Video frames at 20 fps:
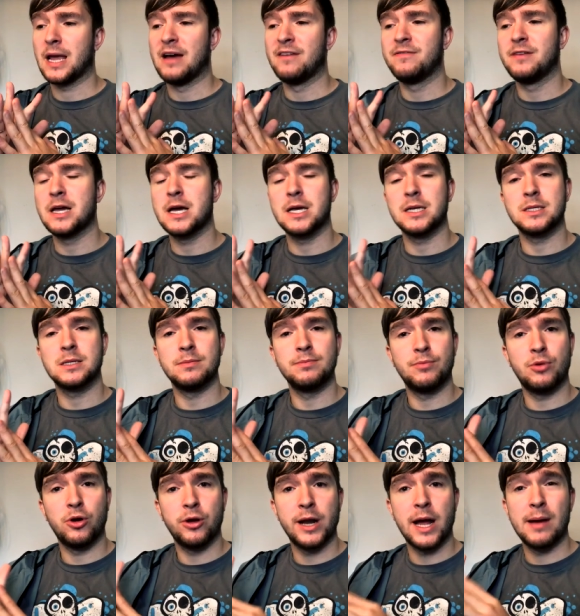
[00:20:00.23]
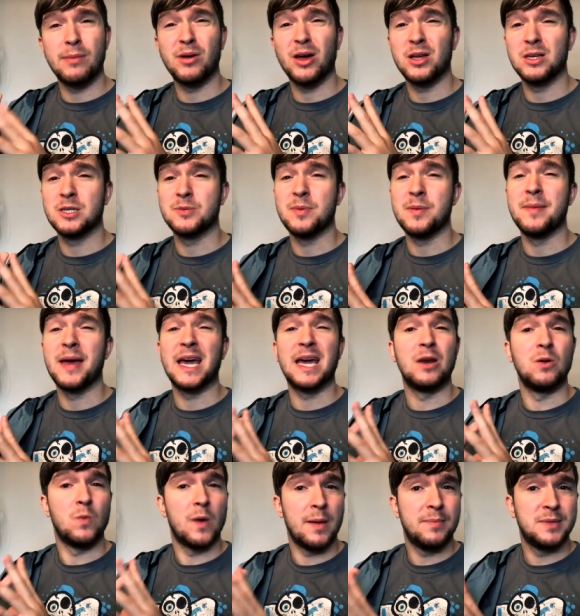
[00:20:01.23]
I think at some point I'm going to be
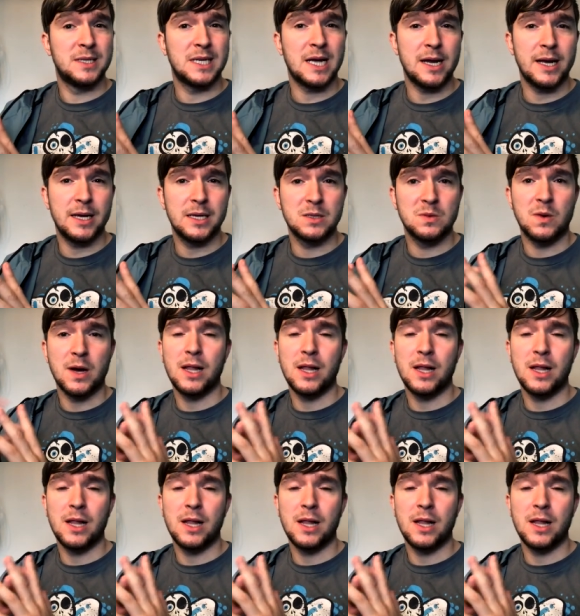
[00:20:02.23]
making a website as